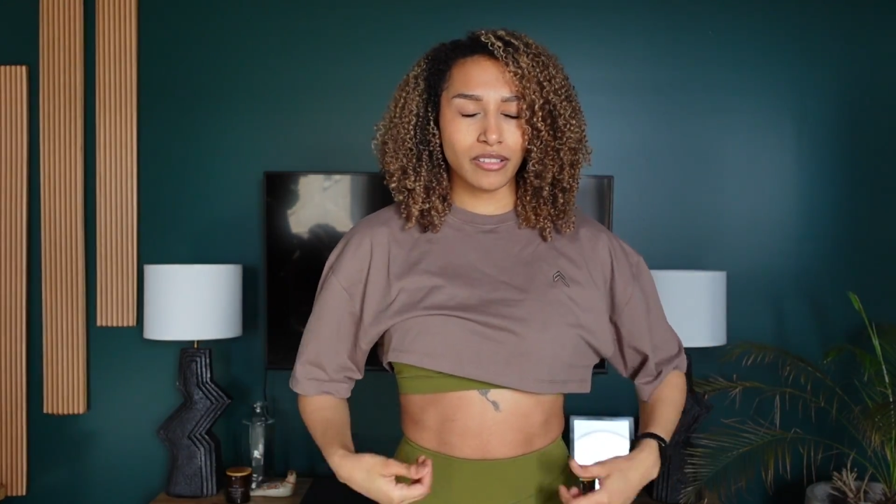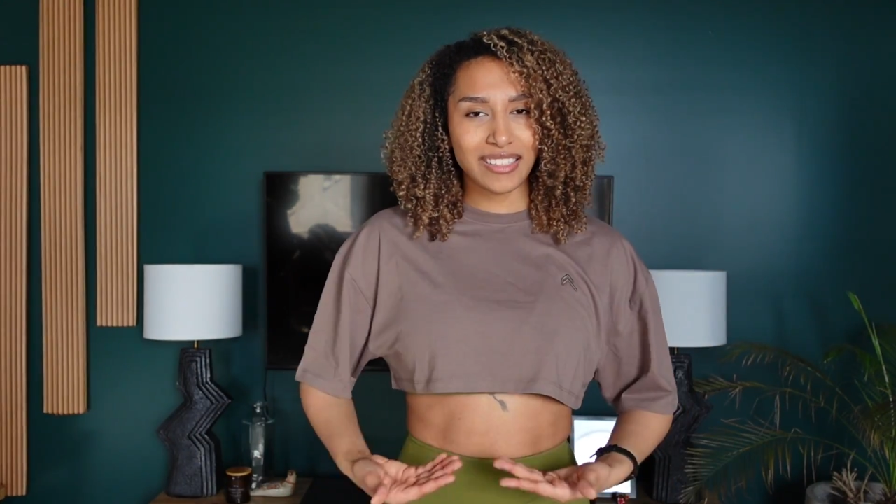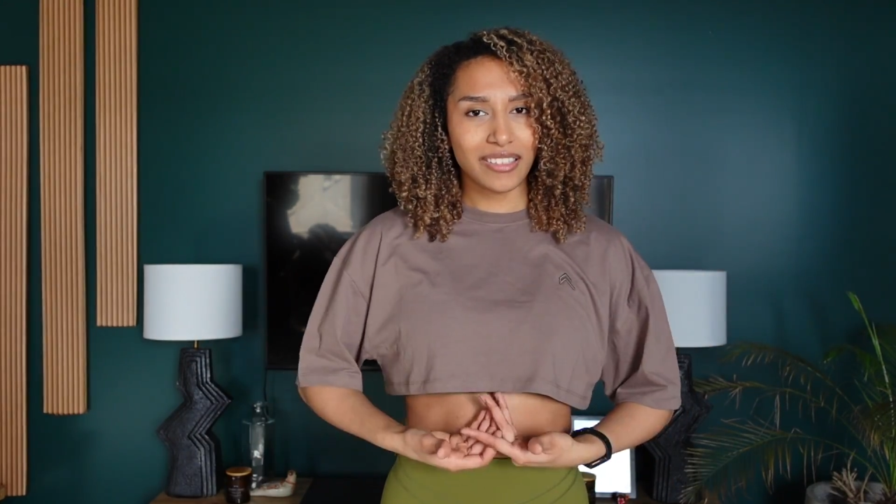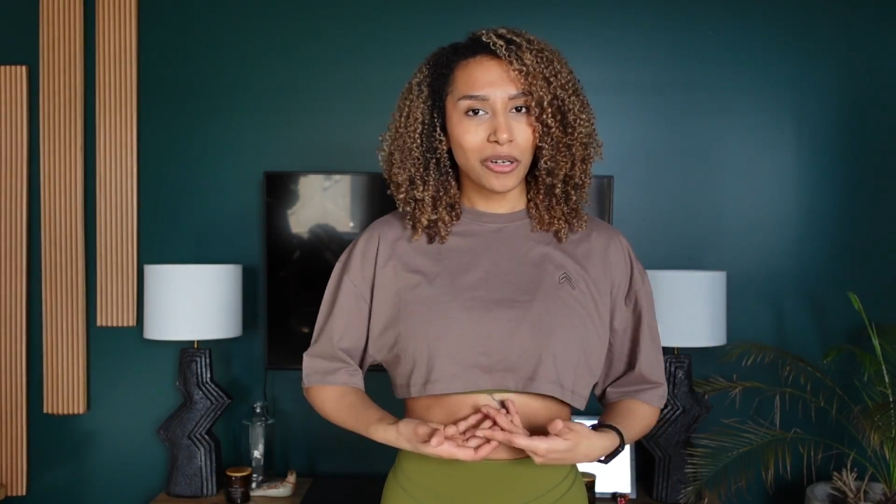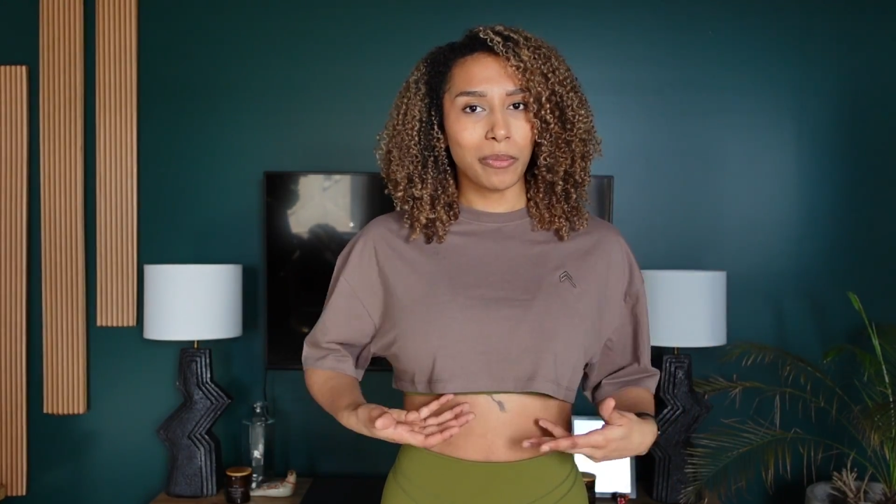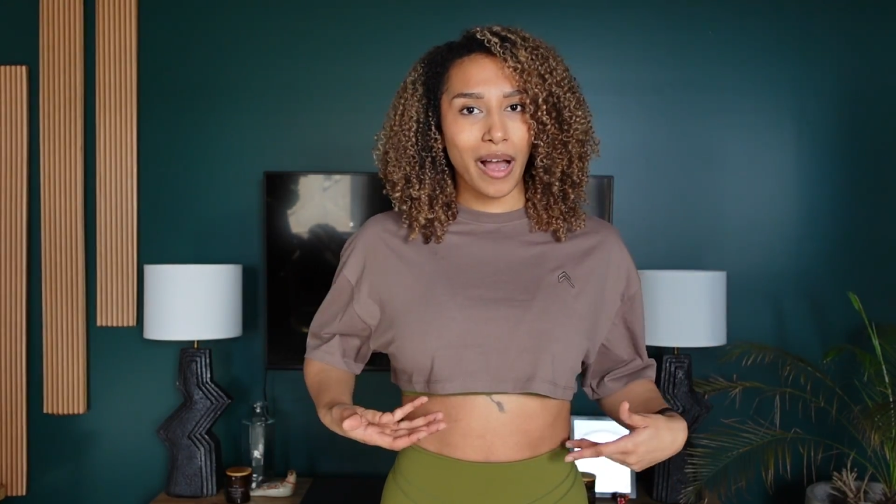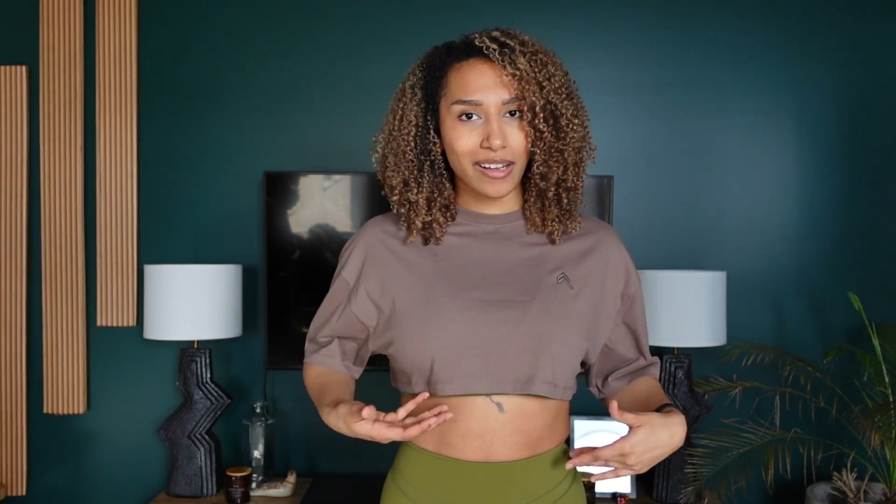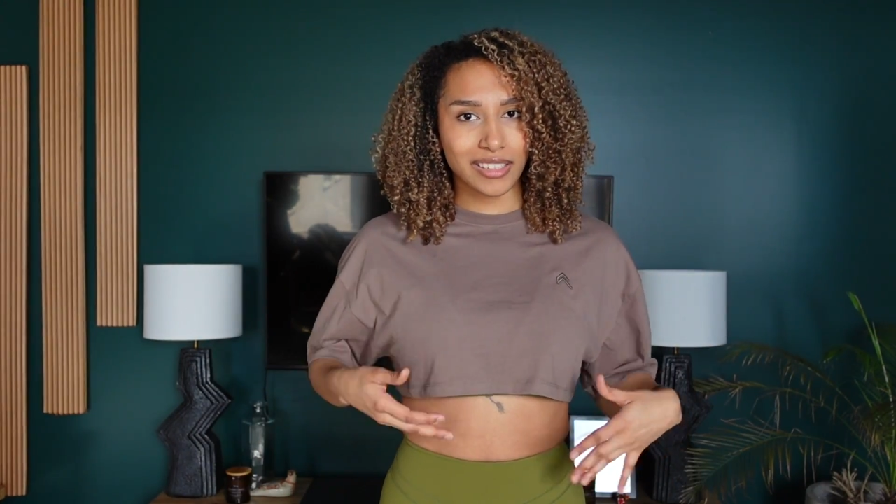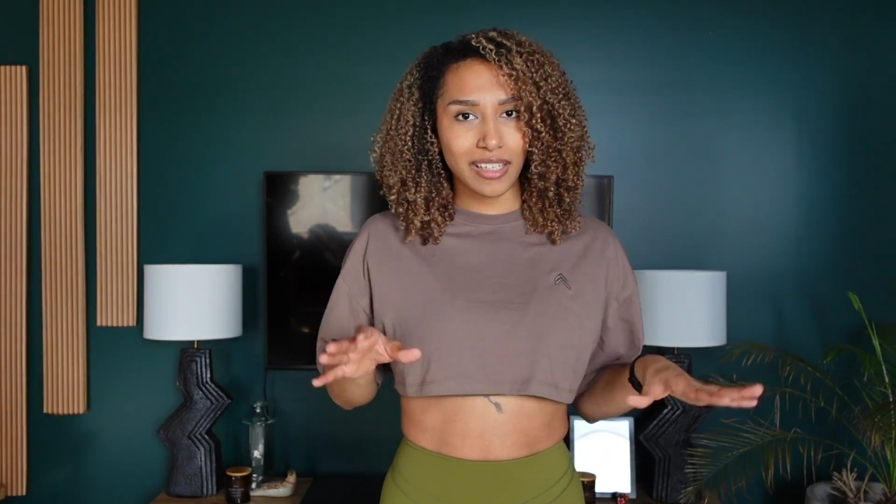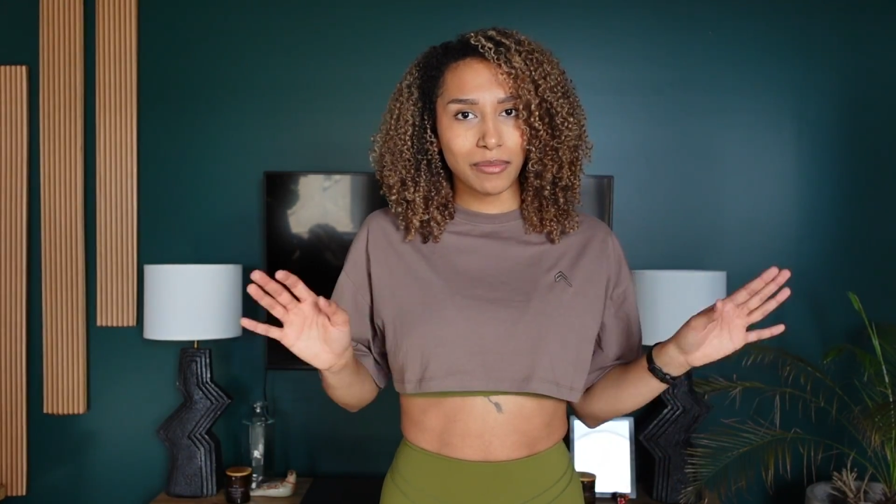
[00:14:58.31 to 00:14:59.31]
It's a little
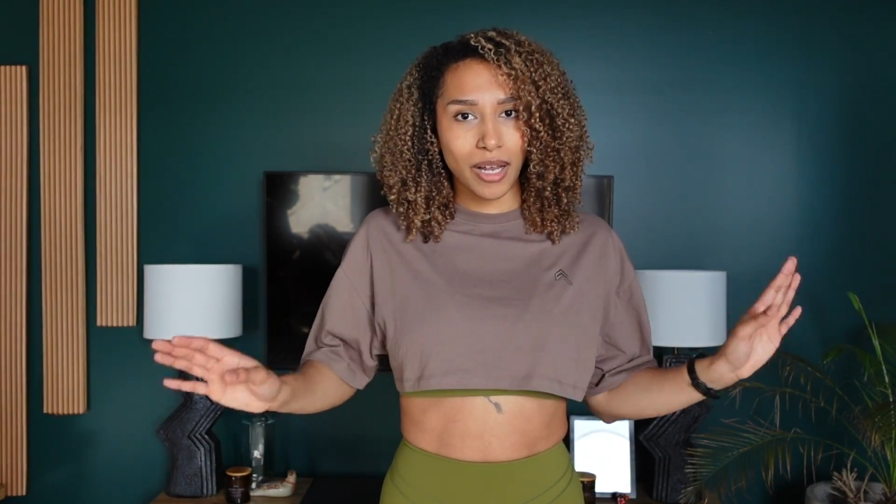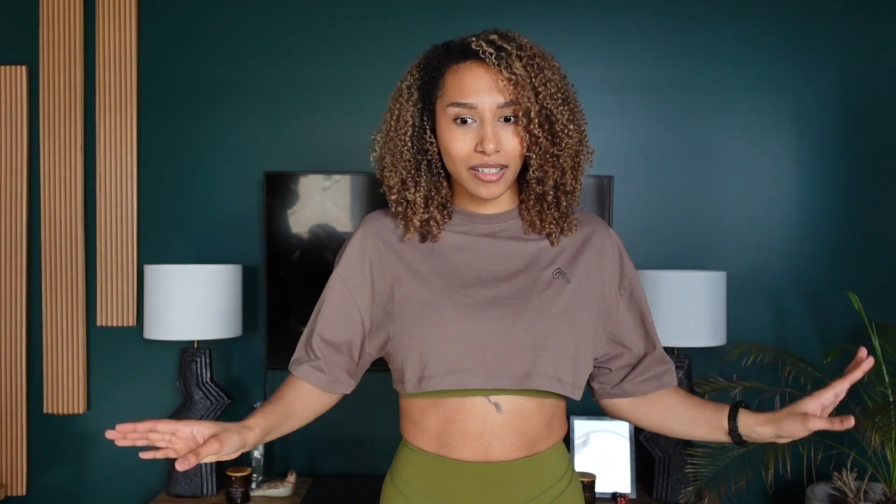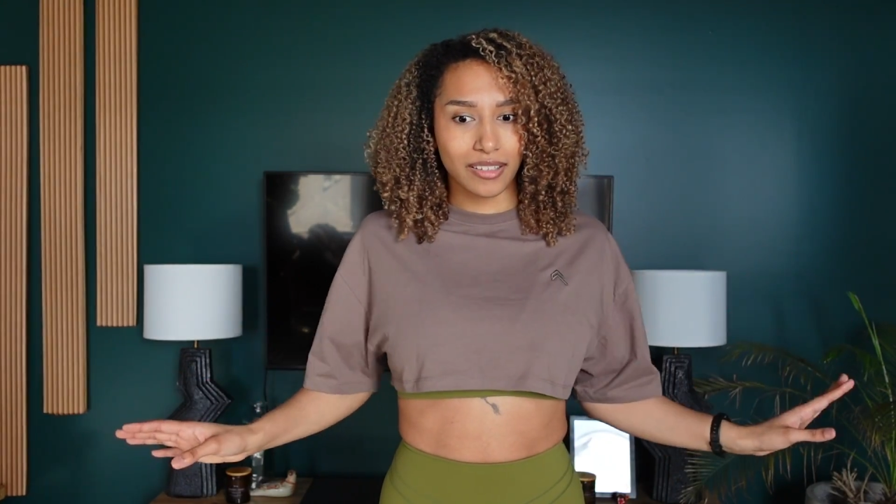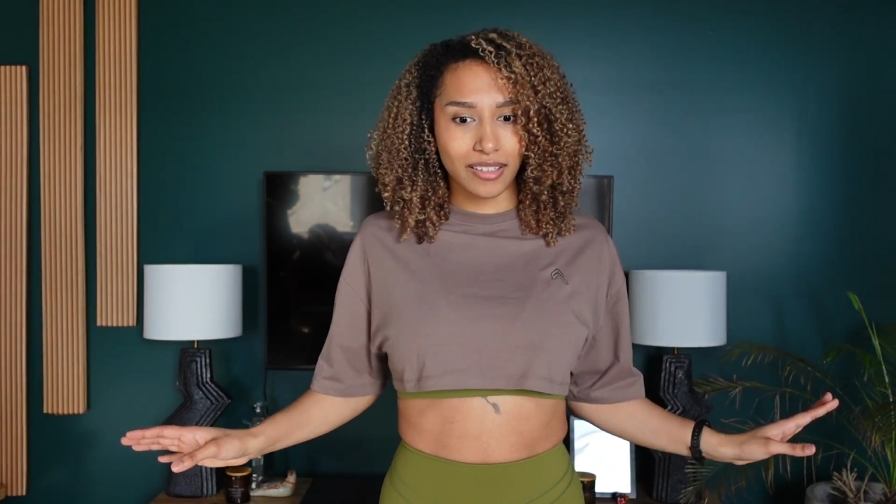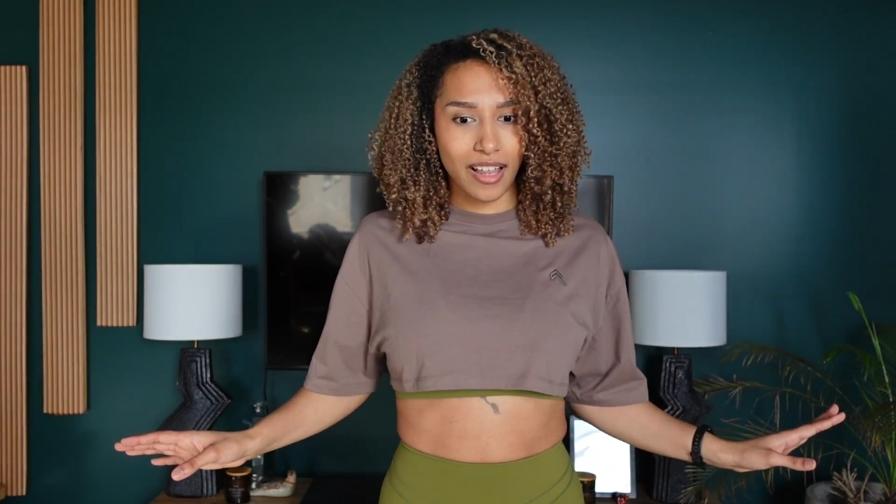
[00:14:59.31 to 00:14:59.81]
boxy, I'm not gonna